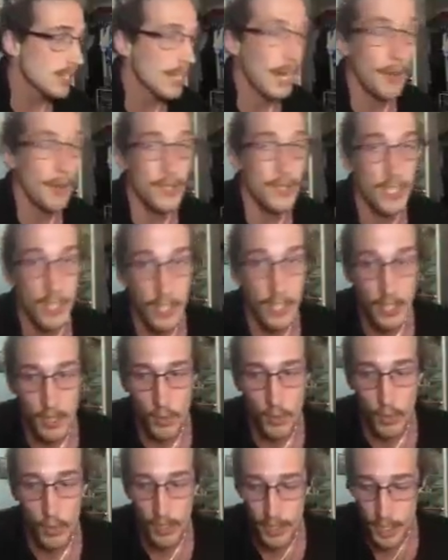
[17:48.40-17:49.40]
I was good
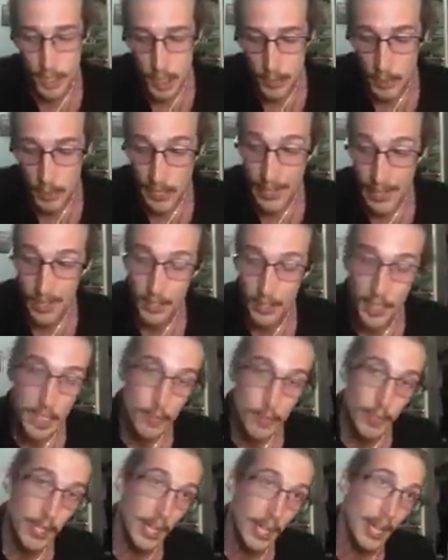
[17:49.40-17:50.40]
with the Spladle, and it's
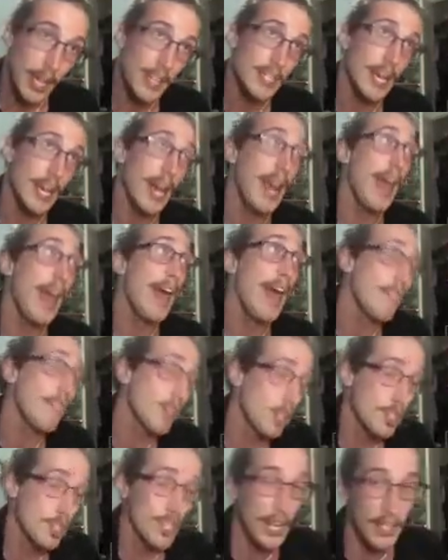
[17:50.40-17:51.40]
because I have
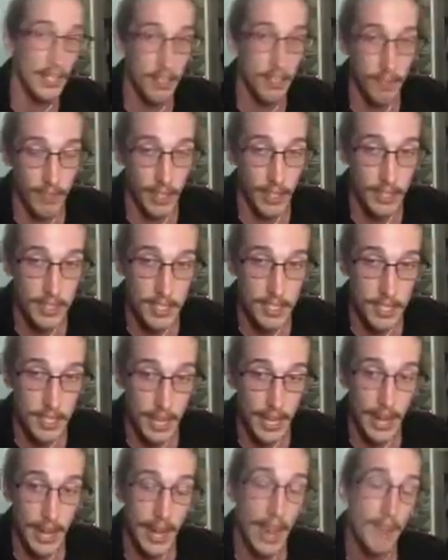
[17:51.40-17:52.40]
good shot defense,
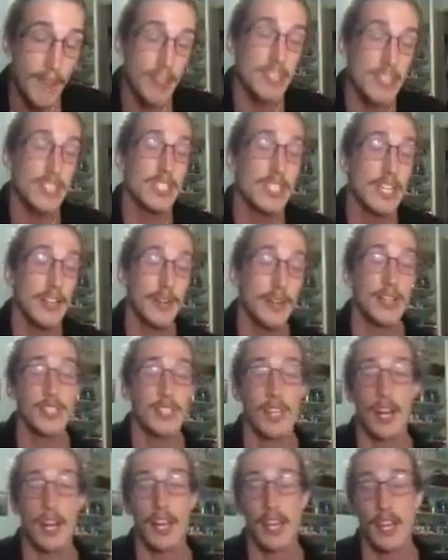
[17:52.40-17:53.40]
and I have a series
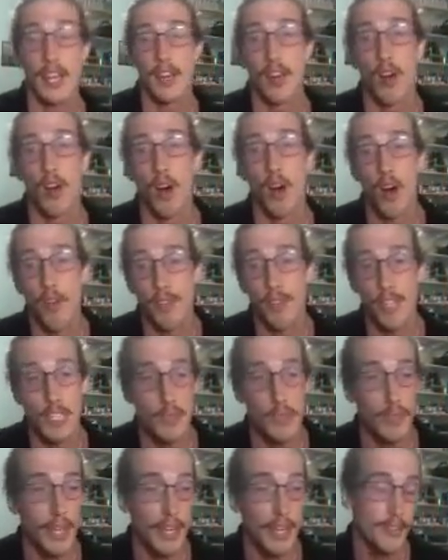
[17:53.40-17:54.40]
that I hit off the
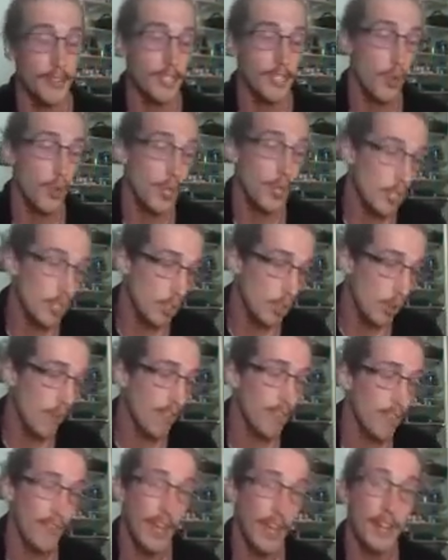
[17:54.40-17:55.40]
Spladle. So what do you do off
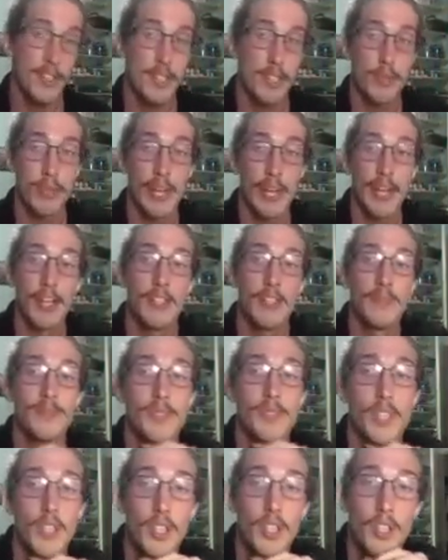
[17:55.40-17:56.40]
a failed Spladle?
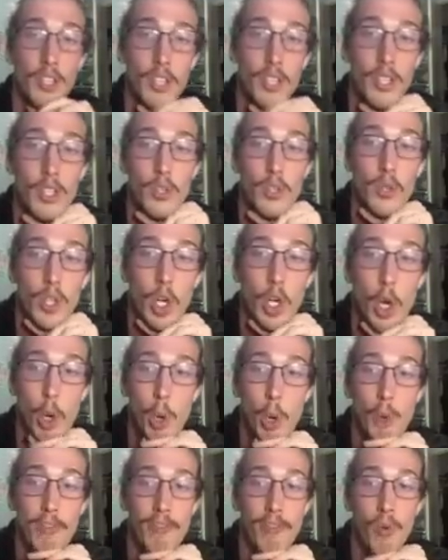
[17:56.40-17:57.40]
You
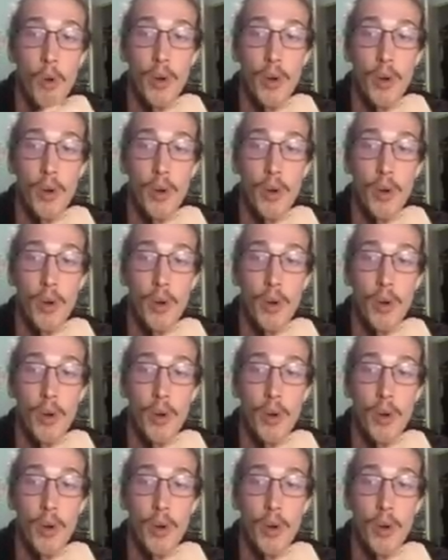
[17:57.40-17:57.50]
go for